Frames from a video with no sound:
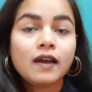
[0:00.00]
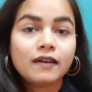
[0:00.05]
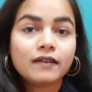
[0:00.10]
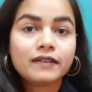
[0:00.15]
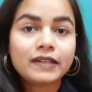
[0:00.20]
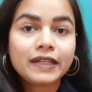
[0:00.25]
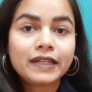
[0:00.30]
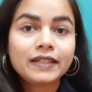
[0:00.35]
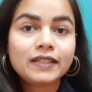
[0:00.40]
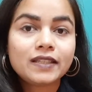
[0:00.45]

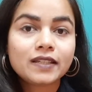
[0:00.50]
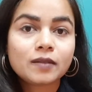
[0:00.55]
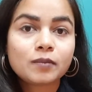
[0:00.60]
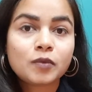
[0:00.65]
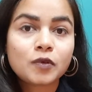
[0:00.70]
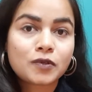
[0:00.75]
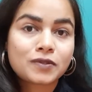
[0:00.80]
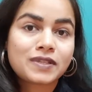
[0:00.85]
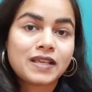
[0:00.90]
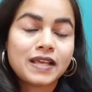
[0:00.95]
read the
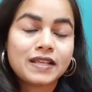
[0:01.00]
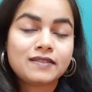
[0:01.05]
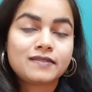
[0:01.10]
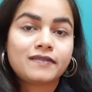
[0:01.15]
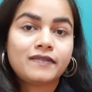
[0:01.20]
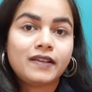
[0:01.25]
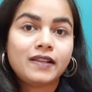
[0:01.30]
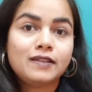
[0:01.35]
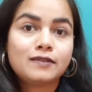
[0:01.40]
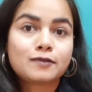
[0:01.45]
books as
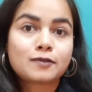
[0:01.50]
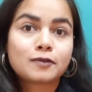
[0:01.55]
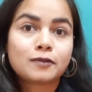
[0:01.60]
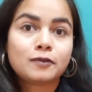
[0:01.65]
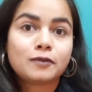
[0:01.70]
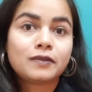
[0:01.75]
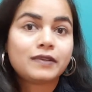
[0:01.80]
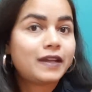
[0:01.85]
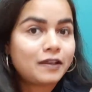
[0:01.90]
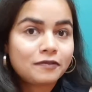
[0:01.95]
well.
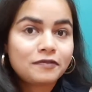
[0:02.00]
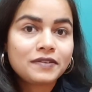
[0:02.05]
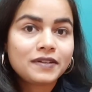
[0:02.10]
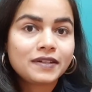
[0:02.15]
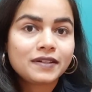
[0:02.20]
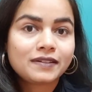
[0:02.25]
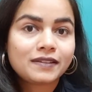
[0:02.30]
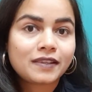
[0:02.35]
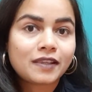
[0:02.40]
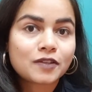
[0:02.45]
So
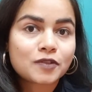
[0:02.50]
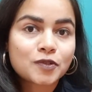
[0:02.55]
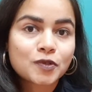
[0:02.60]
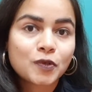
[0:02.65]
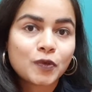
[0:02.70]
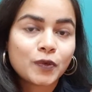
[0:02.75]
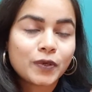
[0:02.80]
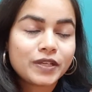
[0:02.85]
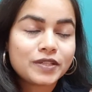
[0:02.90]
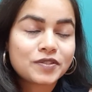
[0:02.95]
definitely the
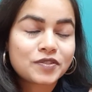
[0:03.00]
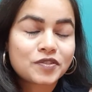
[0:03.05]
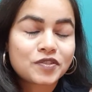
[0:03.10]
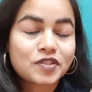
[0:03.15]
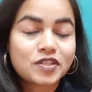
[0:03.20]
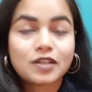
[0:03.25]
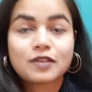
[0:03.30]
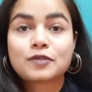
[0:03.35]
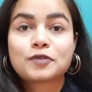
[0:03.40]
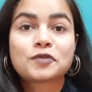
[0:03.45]
show is
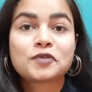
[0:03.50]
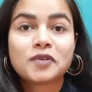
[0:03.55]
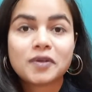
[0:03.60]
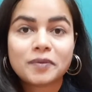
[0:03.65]
just so